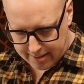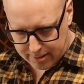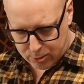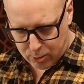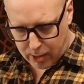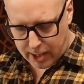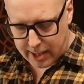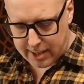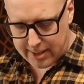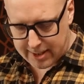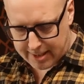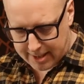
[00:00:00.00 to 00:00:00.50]

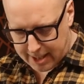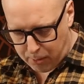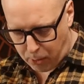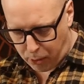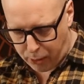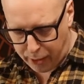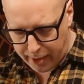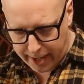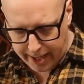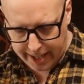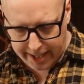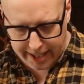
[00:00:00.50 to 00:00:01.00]
try the same
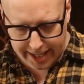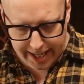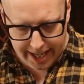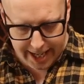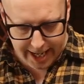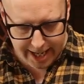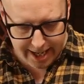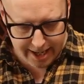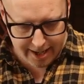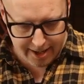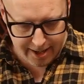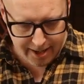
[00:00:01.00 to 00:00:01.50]
thing
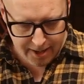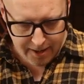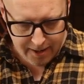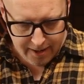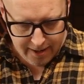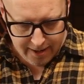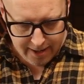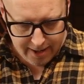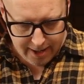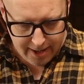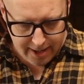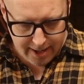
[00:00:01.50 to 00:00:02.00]
and
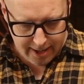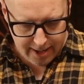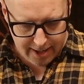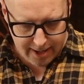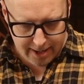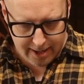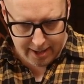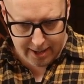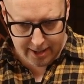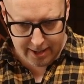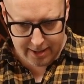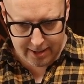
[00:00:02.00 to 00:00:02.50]

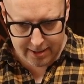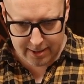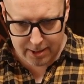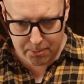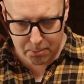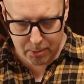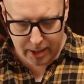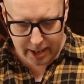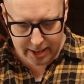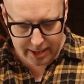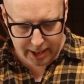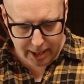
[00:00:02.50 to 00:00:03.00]
uh,
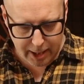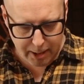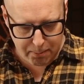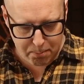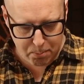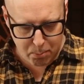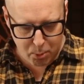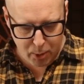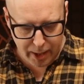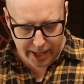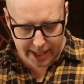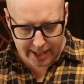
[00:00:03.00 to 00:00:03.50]
simulate a
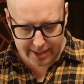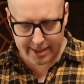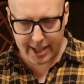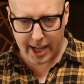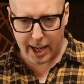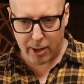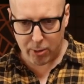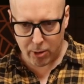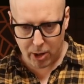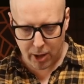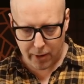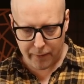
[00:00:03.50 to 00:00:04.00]

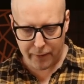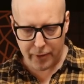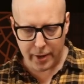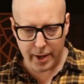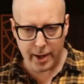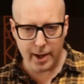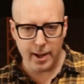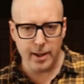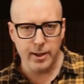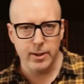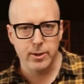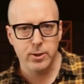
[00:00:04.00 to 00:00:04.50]
breakdown of
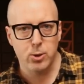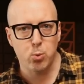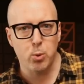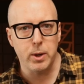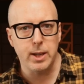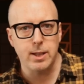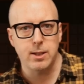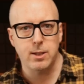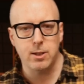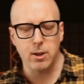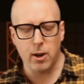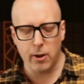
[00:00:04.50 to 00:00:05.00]
the
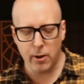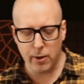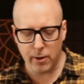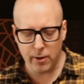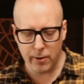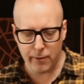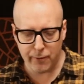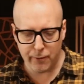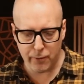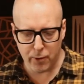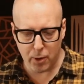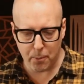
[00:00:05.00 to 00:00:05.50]
switch
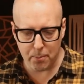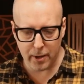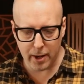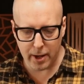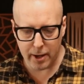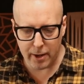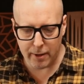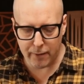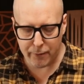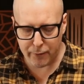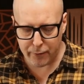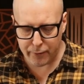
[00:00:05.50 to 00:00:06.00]
from
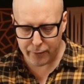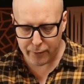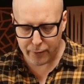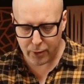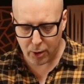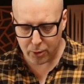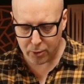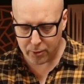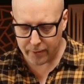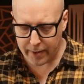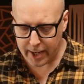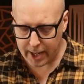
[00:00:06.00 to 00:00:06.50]
the
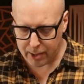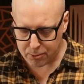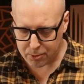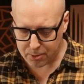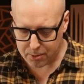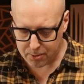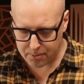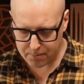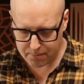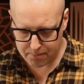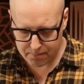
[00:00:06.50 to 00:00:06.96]
front of house.